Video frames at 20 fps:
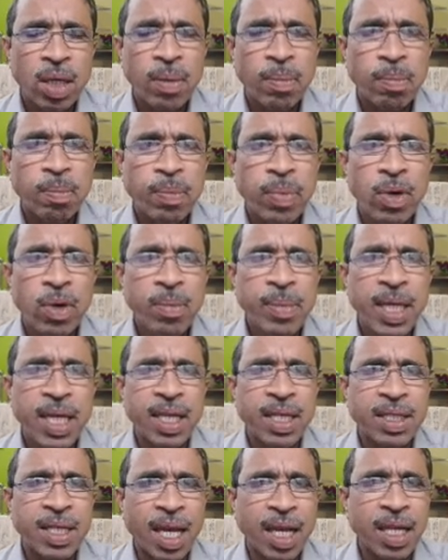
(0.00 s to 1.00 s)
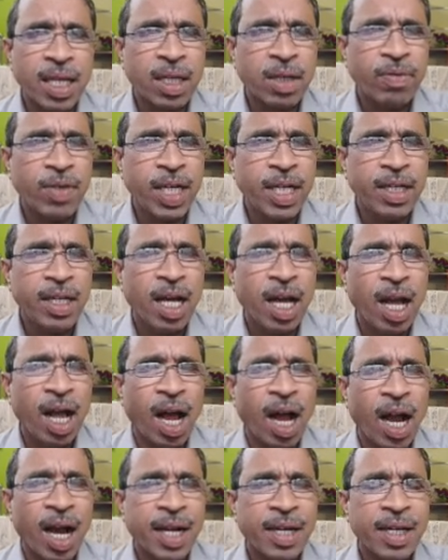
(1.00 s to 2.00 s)
bromine is a liquid
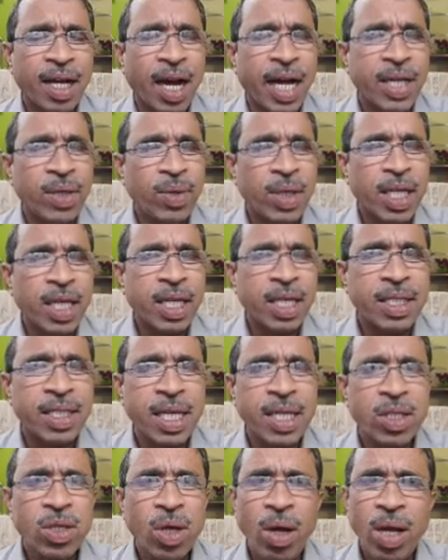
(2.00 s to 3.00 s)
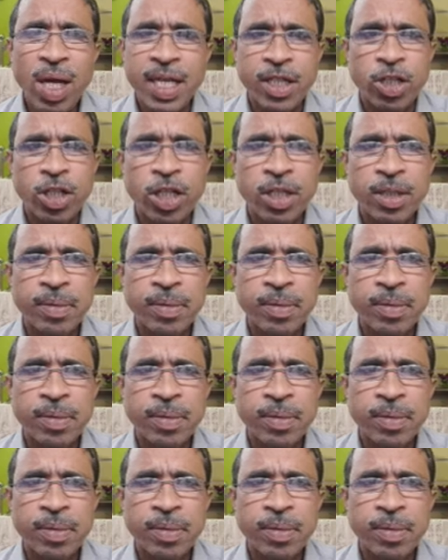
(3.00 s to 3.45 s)
and iodine is a solid.